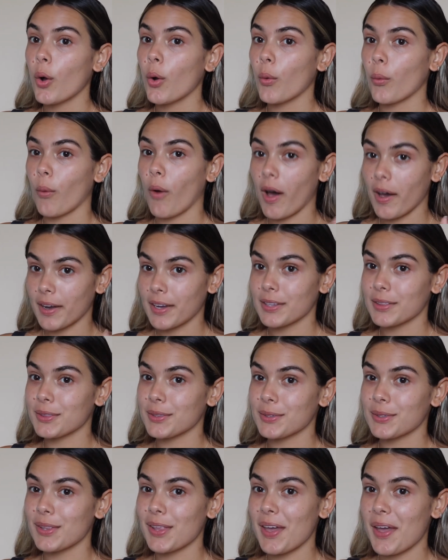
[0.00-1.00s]
walking
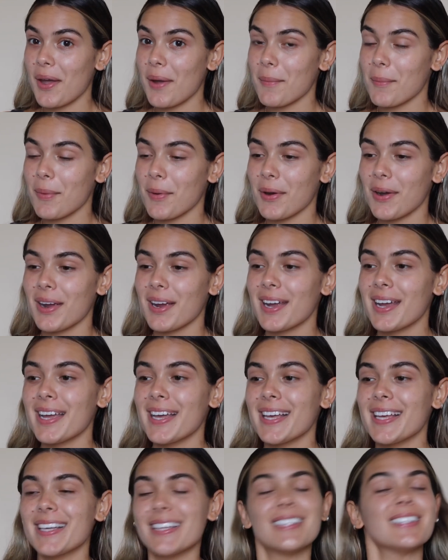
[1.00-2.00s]
through the airport.
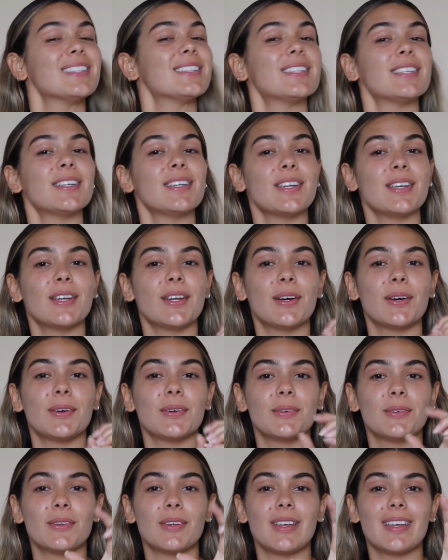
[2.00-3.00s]
So, you
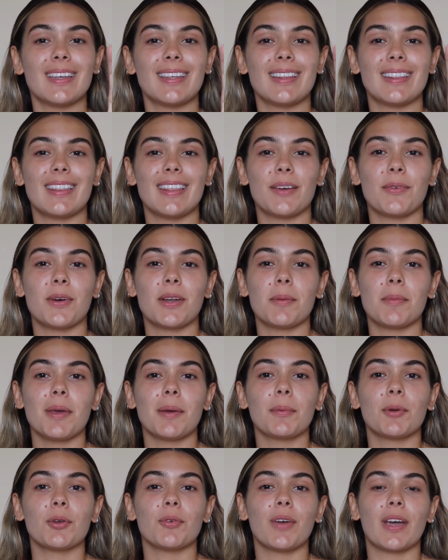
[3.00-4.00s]
know, they want to be
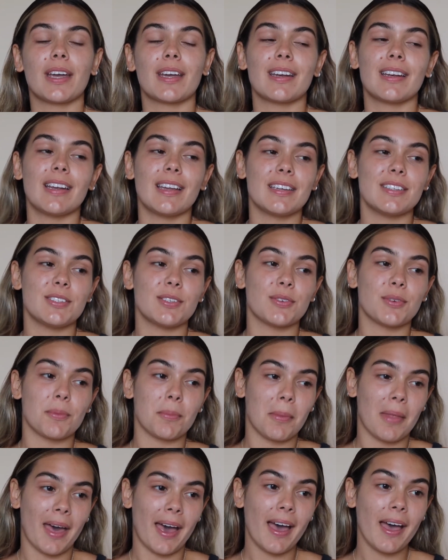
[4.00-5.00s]
able to recognize you
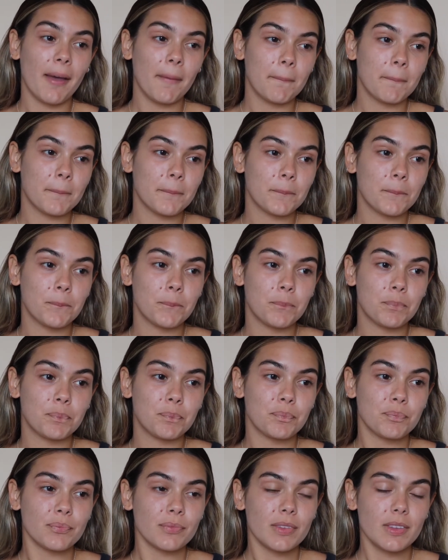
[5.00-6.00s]
from that.
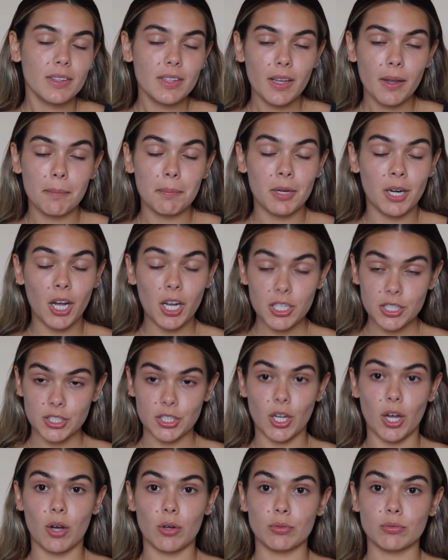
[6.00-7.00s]
But
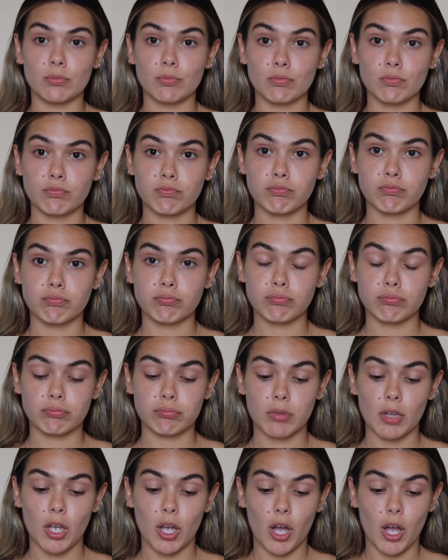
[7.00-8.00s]
also,
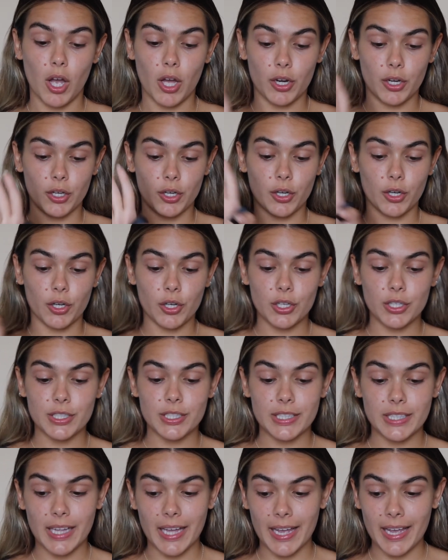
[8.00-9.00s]
on a girls'
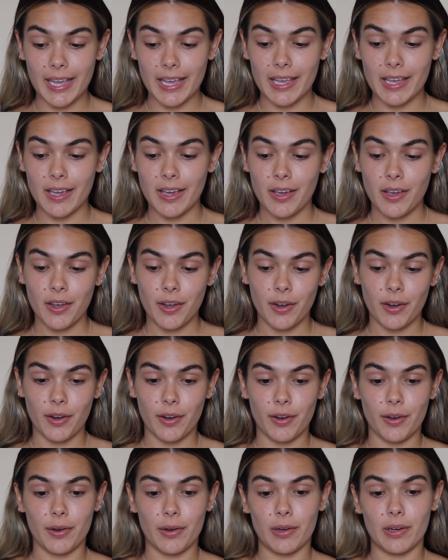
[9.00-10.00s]
night
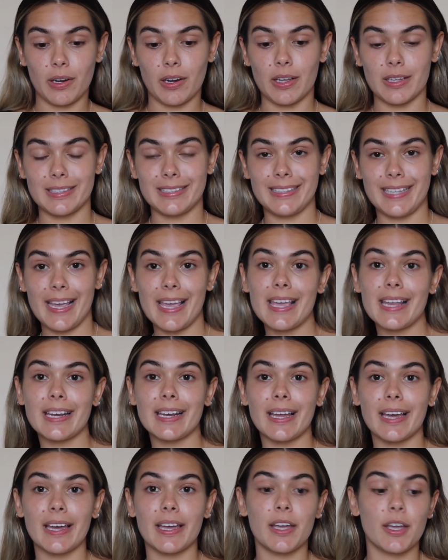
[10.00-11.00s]
or a date
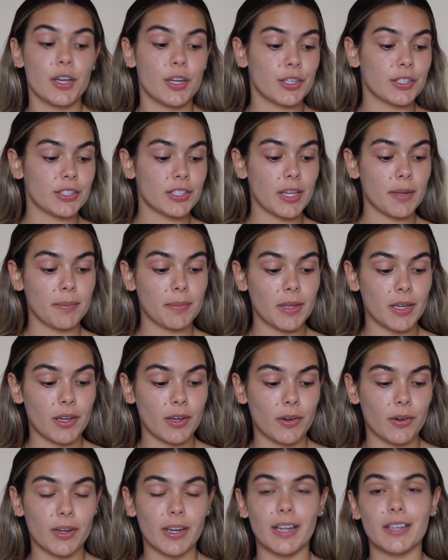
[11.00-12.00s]
night or something,
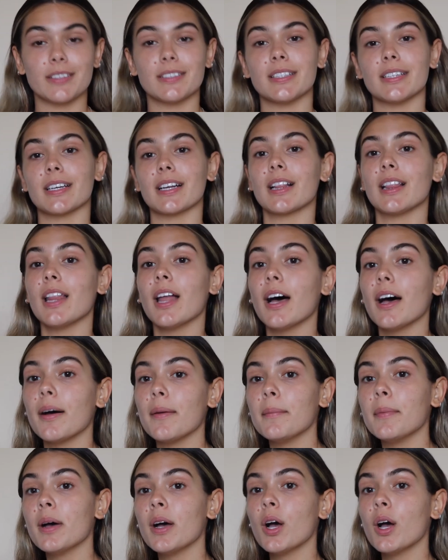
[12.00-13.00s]
going out to the club,